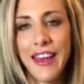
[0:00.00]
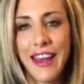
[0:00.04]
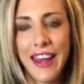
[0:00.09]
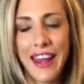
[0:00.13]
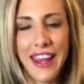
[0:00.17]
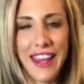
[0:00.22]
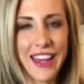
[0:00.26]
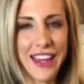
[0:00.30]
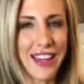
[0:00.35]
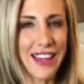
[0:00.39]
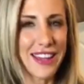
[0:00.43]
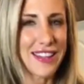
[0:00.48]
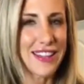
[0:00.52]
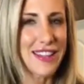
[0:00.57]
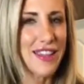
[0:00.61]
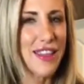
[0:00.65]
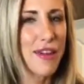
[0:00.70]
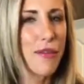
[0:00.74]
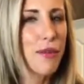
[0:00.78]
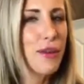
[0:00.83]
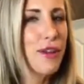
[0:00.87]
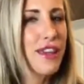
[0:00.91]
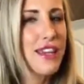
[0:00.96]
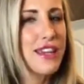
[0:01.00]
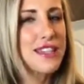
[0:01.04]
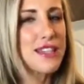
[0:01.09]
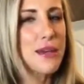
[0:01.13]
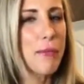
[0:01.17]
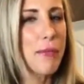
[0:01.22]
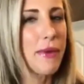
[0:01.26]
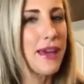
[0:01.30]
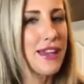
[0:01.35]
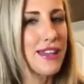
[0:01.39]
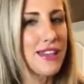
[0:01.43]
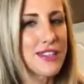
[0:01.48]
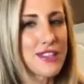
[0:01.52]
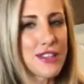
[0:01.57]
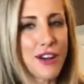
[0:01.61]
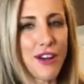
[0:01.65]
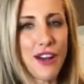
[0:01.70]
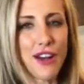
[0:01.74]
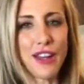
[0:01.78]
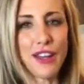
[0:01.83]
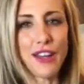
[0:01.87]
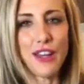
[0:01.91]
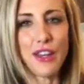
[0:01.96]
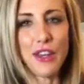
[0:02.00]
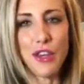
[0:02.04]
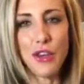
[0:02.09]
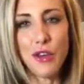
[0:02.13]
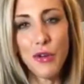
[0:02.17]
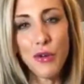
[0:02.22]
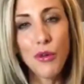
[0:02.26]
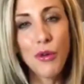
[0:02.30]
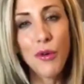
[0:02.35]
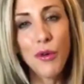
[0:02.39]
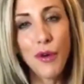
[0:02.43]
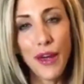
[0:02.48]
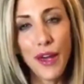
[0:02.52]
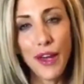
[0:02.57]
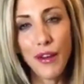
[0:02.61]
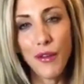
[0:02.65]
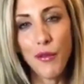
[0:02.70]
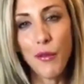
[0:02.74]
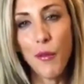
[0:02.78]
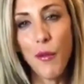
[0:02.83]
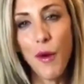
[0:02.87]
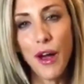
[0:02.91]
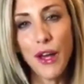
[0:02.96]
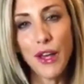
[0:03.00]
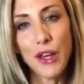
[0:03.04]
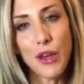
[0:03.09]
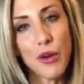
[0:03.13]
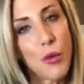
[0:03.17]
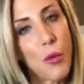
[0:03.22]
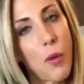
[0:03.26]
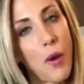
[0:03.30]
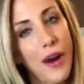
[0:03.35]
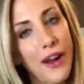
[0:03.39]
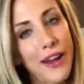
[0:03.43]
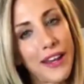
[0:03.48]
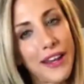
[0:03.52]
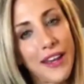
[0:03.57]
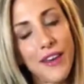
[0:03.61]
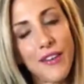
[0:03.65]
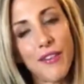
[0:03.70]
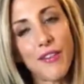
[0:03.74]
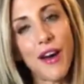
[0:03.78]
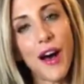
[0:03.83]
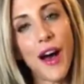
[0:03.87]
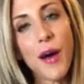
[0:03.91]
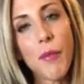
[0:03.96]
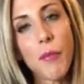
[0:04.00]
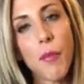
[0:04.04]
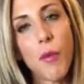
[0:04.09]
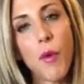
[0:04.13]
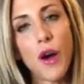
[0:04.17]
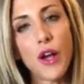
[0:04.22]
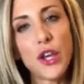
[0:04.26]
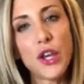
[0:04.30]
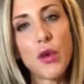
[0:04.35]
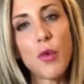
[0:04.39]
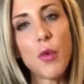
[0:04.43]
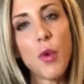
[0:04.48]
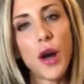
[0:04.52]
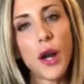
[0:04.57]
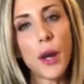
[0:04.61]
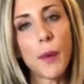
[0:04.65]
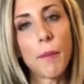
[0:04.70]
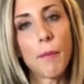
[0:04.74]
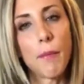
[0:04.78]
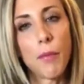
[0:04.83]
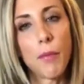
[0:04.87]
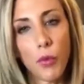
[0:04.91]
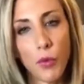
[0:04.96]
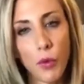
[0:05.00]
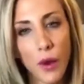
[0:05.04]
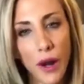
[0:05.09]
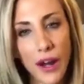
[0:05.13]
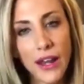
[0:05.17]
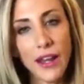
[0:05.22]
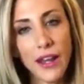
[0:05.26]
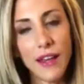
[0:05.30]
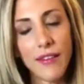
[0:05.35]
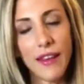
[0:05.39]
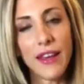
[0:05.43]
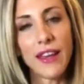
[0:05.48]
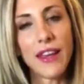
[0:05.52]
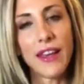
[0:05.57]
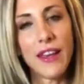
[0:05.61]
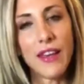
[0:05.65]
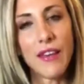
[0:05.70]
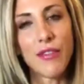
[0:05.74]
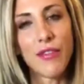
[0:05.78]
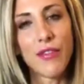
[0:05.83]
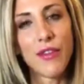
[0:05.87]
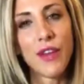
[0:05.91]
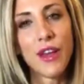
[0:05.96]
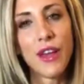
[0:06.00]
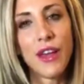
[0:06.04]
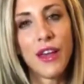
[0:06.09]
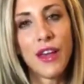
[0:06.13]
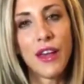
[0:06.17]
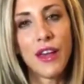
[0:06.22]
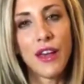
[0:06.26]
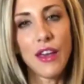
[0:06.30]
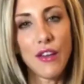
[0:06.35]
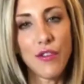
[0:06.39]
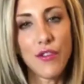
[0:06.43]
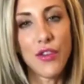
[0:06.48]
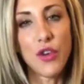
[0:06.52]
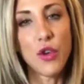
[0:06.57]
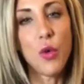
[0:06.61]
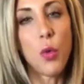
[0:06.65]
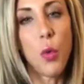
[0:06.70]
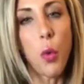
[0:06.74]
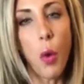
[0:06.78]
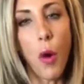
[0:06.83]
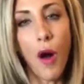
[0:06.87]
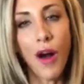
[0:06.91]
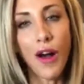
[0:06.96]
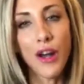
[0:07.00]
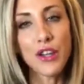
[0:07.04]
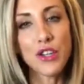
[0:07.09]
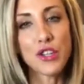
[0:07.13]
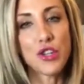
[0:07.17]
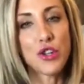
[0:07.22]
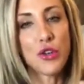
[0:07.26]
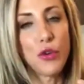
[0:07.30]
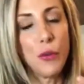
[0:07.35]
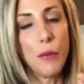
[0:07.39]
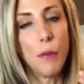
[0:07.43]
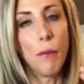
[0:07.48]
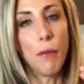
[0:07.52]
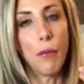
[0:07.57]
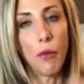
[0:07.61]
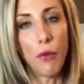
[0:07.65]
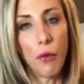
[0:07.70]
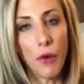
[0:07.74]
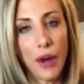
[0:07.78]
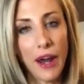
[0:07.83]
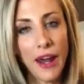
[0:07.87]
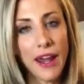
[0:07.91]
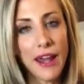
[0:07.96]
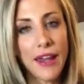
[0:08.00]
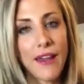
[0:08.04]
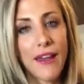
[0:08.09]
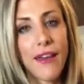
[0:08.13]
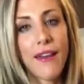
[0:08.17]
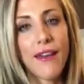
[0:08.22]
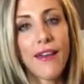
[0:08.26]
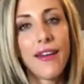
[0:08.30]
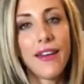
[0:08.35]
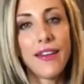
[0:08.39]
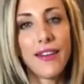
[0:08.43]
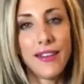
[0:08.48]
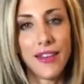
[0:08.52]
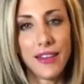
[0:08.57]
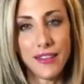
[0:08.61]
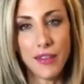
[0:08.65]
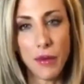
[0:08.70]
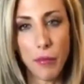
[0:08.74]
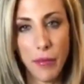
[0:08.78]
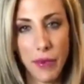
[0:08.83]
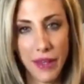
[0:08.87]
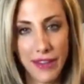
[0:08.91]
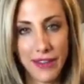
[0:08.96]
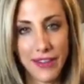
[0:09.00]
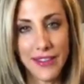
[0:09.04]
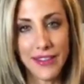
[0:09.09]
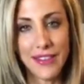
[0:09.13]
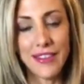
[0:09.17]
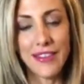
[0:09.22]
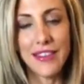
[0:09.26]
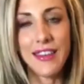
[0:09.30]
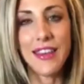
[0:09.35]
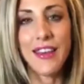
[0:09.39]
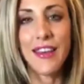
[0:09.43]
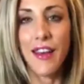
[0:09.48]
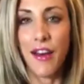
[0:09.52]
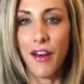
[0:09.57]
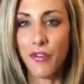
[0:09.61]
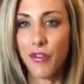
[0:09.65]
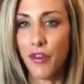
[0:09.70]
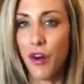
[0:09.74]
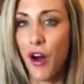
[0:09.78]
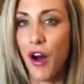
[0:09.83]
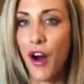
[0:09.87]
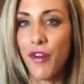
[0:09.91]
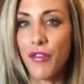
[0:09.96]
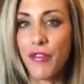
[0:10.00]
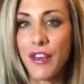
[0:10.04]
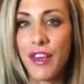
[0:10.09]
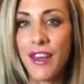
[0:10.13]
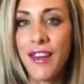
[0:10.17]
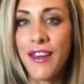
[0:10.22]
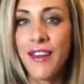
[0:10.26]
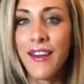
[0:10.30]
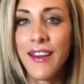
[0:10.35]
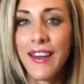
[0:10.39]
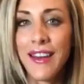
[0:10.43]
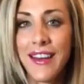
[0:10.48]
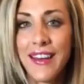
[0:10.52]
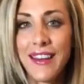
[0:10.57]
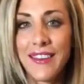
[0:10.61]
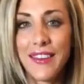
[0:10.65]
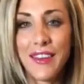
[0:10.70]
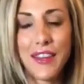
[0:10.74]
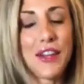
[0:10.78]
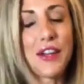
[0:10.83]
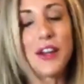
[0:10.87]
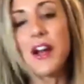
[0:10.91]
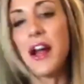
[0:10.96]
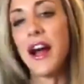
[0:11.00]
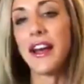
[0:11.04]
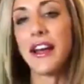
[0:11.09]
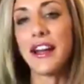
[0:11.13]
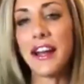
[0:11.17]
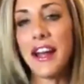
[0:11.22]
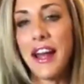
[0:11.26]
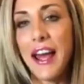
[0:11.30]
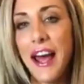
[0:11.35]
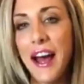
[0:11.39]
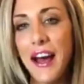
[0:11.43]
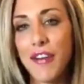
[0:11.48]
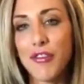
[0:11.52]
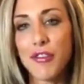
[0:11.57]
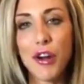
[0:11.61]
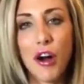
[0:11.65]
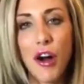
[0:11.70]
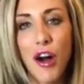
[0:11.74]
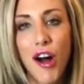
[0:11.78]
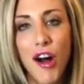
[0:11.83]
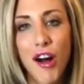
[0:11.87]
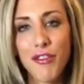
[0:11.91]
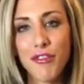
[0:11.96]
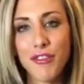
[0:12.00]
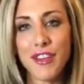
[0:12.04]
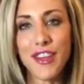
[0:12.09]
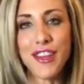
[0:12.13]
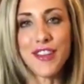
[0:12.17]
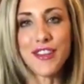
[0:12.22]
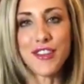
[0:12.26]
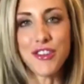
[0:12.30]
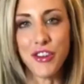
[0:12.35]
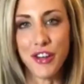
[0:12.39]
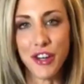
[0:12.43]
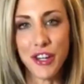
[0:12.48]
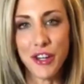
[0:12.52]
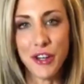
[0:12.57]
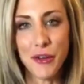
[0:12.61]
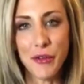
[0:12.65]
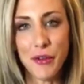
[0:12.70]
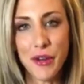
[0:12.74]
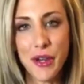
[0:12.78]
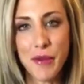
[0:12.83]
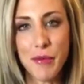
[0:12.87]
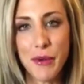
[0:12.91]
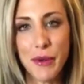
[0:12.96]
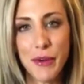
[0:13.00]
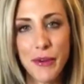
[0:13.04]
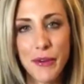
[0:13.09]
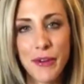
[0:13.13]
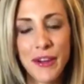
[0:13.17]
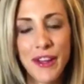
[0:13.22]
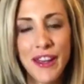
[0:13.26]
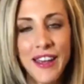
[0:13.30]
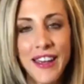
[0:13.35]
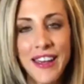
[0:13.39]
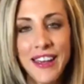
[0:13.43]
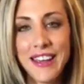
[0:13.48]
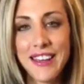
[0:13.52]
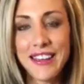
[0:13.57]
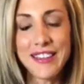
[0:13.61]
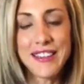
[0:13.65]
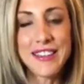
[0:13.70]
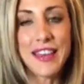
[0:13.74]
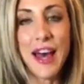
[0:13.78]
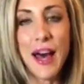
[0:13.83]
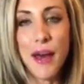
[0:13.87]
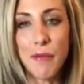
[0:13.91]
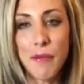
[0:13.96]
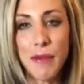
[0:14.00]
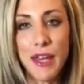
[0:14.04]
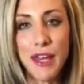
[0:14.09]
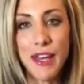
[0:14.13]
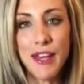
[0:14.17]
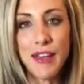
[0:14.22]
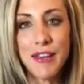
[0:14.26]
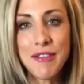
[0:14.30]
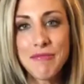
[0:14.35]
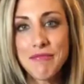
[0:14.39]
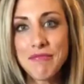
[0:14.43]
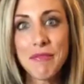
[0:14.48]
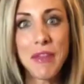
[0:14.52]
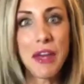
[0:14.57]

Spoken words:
And that really depends on you and what you want to give up, what you want to break. Like if you want to break the dependency of coffee, then you're not going to have coffee during your reboot. Is that me?